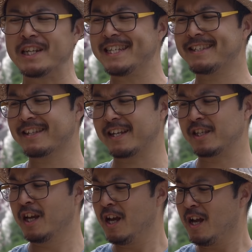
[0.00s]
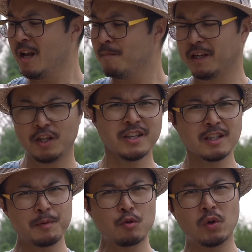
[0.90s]
release date, but
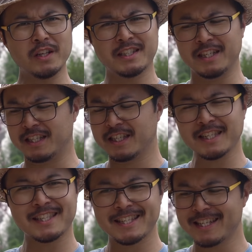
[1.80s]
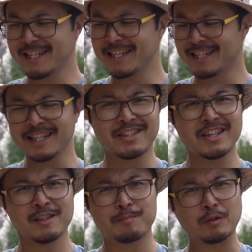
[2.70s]
looking at the build quality, just this
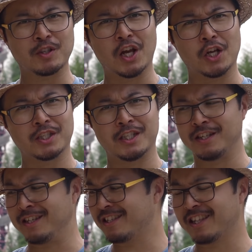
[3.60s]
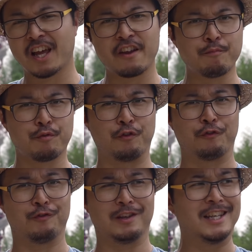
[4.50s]
thing is built to last. It's life
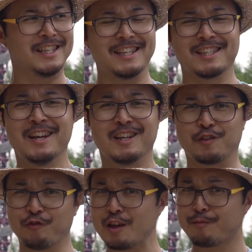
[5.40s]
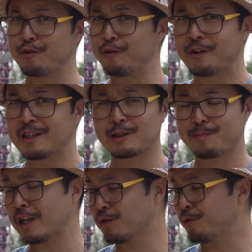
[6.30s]
proof, it's freeze proof,
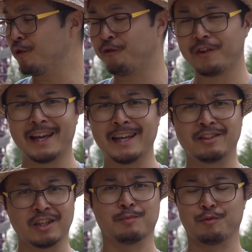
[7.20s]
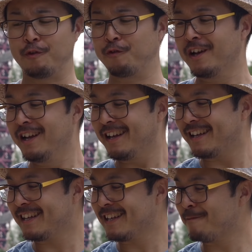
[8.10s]
splash proof and dust proof.
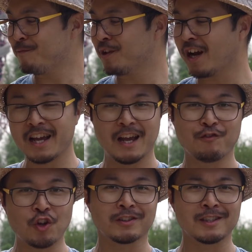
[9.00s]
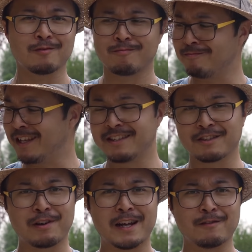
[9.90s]
You know, I have knocked this
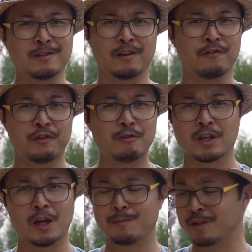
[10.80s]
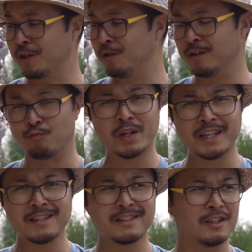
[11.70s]
lens around, you know, a few times, you know, in
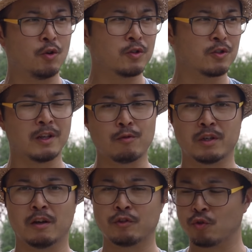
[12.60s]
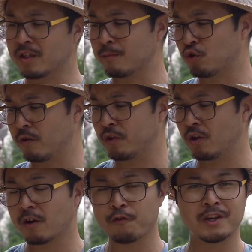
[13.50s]
weddings and also like when I was doing some street
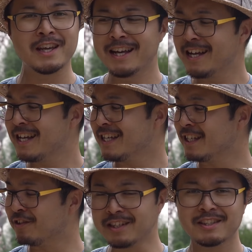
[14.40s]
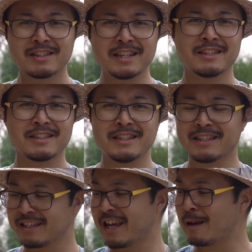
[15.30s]
photography. You know, this thing
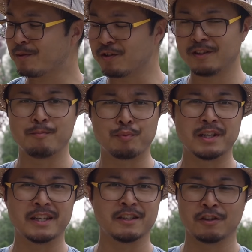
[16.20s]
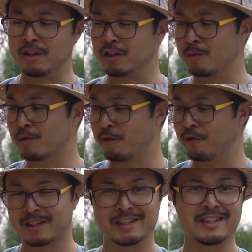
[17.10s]
is absolutely brilliant, you know, in terms
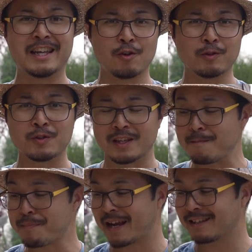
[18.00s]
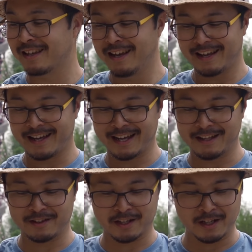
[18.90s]
of sustaining all those impacts,
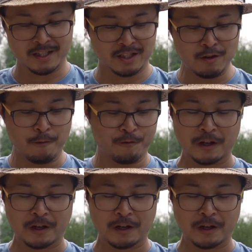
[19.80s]
and it's still